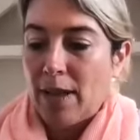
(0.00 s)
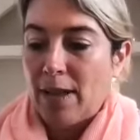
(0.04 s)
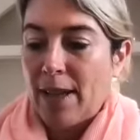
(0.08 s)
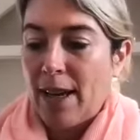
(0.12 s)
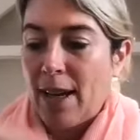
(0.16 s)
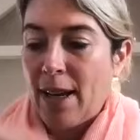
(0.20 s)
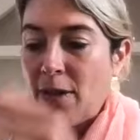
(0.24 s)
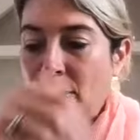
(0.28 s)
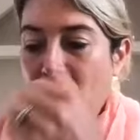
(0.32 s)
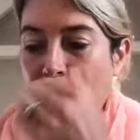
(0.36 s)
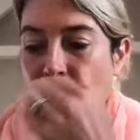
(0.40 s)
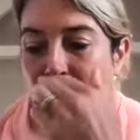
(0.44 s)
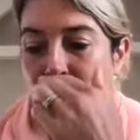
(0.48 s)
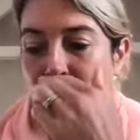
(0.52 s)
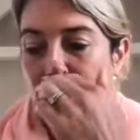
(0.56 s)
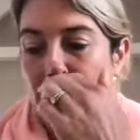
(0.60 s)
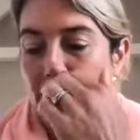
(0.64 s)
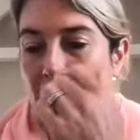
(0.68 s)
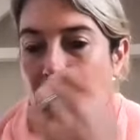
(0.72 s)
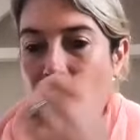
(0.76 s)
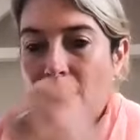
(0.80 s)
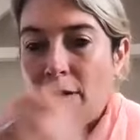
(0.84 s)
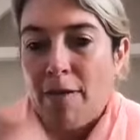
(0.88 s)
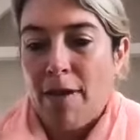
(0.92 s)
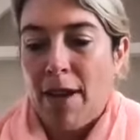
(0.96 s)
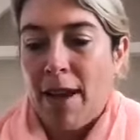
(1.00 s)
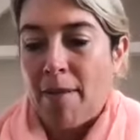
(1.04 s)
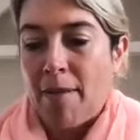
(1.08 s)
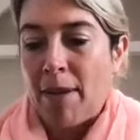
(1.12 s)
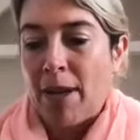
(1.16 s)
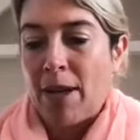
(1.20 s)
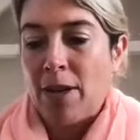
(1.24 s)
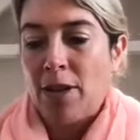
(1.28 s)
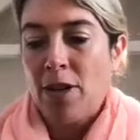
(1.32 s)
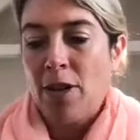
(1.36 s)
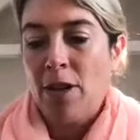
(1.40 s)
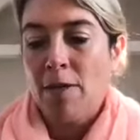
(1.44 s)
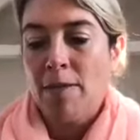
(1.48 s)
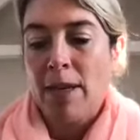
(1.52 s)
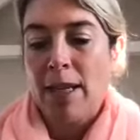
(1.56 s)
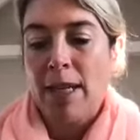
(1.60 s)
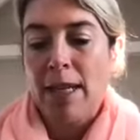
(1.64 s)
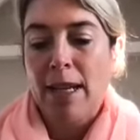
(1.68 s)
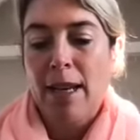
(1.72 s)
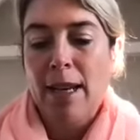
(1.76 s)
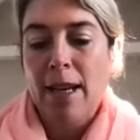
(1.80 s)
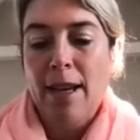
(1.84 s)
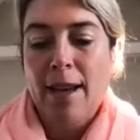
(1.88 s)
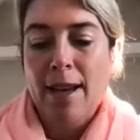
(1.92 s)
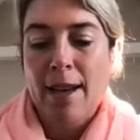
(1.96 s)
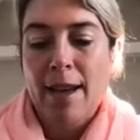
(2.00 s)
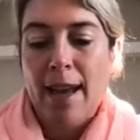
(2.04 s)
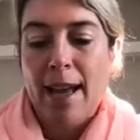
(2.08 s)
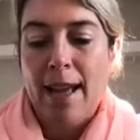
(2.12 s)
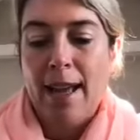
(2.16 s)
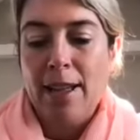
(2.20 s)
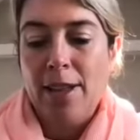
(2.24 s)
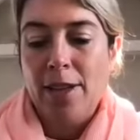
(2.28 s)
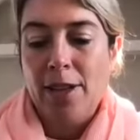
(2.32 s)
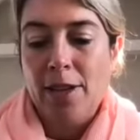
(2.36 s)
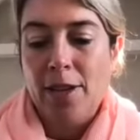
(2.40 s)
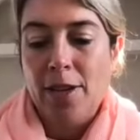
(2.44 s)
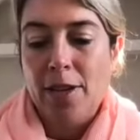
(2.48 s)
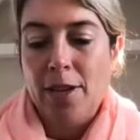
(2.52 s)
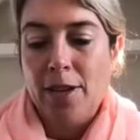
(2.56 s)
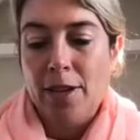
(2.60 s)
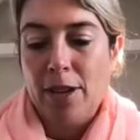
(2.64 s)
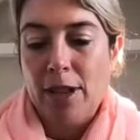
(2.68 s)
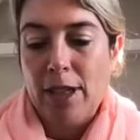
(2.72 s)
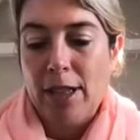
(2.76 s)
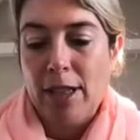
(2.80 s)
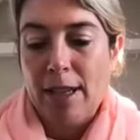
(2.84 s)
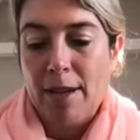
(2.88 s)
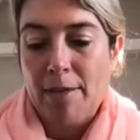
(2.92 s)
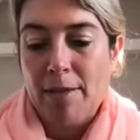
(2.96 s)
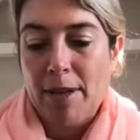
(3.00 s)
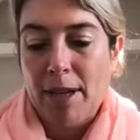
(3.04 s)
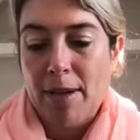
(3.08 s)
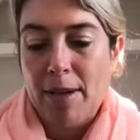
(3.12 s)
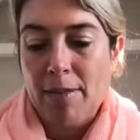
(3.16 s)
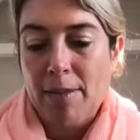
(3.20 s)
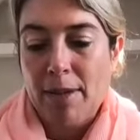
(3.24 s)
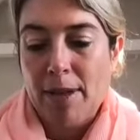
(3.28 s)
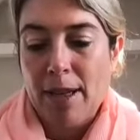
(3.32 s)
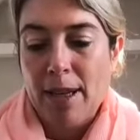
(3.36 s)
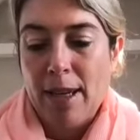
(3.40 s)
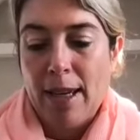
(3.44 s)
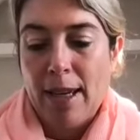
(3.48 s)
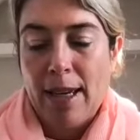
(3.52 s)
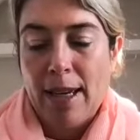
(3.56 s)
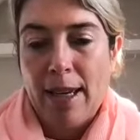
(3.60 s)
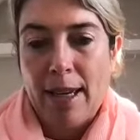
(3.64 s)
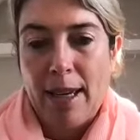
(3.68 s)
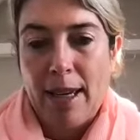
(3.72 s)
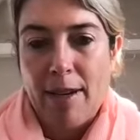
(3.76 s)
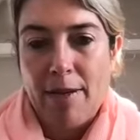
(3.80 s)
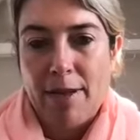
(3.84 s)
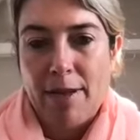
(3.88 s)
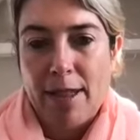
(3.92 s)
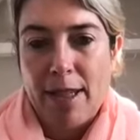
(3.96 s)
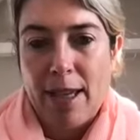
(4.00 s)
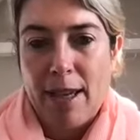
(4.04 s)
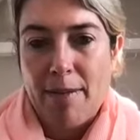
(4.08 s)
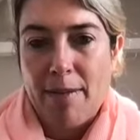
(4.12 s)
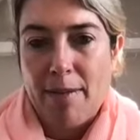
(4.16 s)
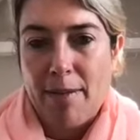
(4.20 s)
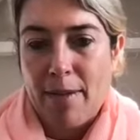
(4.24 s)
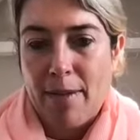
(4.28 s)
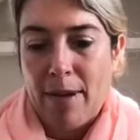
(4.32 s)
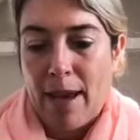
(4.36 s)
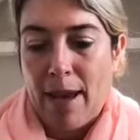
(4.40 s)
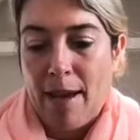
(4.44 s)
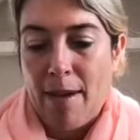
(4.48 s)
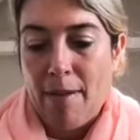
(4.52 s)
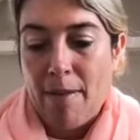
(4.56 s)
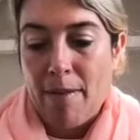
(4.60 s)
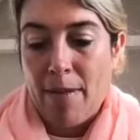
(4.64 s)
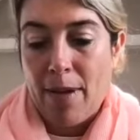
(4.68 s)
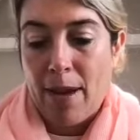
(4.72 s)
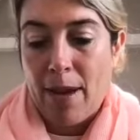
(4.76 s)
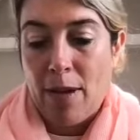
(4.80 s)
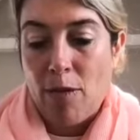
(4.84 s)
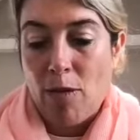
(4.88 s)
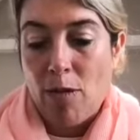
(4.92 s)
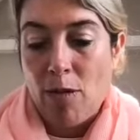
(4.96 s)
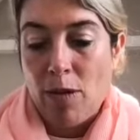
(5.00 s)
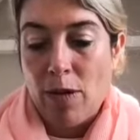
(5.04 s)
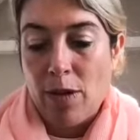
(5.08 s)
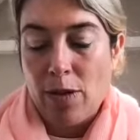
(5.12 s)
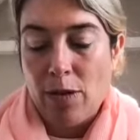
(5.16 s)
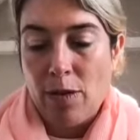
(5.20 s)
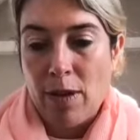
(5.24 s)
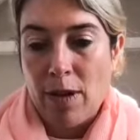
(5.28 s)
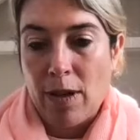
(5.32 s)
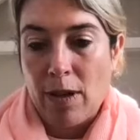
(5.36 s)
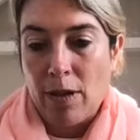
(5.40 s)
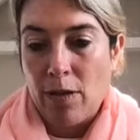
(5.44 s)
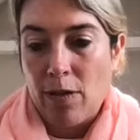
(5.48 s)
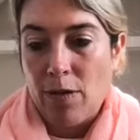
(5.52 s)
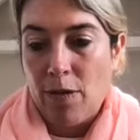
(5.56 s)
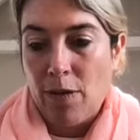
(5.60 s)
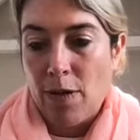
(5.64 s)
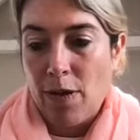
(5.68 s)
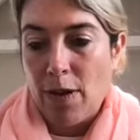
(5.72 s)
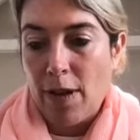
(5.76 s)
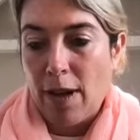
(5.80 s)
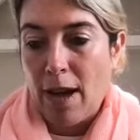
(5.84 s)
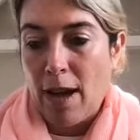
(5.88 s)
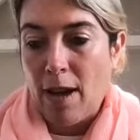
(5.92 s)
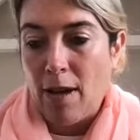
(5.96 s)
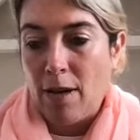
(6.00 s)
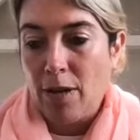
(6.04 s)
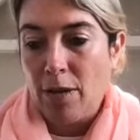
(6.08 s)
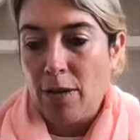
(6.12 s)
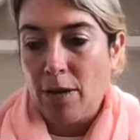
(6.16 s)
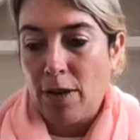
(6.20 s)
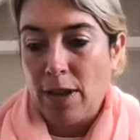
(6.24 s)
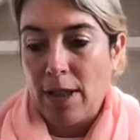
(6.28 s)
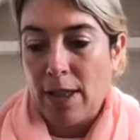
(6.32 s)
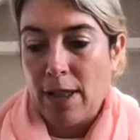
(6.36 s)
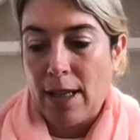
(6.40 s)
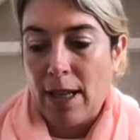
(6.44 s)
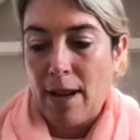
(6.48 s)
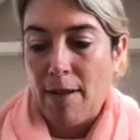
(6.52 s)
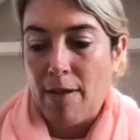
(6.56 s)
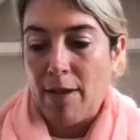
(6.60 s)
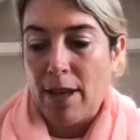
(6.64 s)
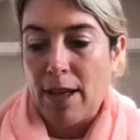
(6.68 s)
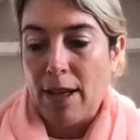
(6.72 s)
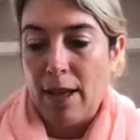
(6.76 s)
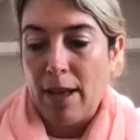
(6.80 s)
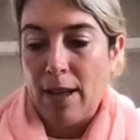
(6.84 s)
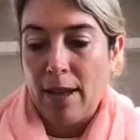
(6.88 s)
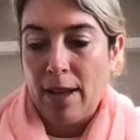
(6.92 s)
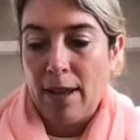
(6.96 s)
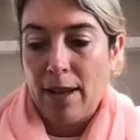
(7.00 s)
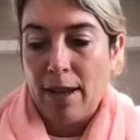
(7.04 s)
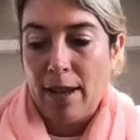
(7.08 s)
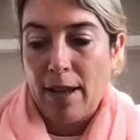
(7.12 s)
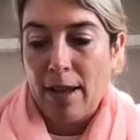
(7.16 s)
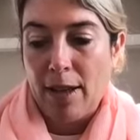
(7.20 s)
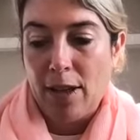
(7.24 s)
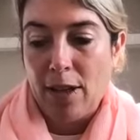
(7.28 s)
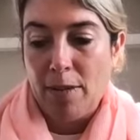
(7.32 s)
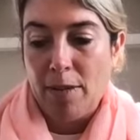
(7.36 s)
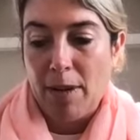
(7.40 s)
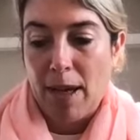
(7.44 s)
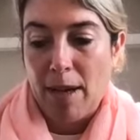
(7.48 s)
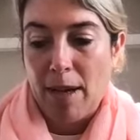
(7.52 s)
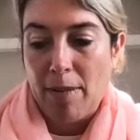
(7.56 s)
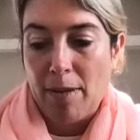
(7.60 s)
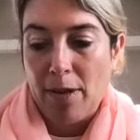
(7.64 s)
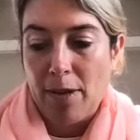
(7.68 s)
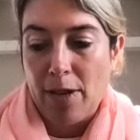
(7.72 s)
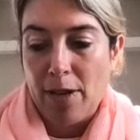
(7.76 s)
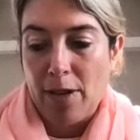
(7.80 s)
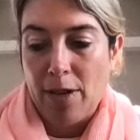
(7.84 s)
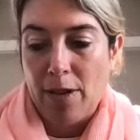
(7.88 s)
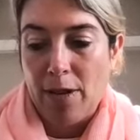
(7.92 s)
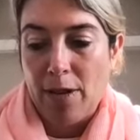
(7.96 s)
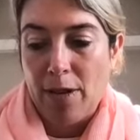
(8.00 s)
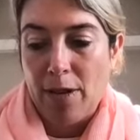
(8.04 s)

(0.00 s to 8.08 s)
Sandra's got a lot of family in Germany, and so she sometimes gifts them and orders oils off her account, which is a lovely thing to be able to do.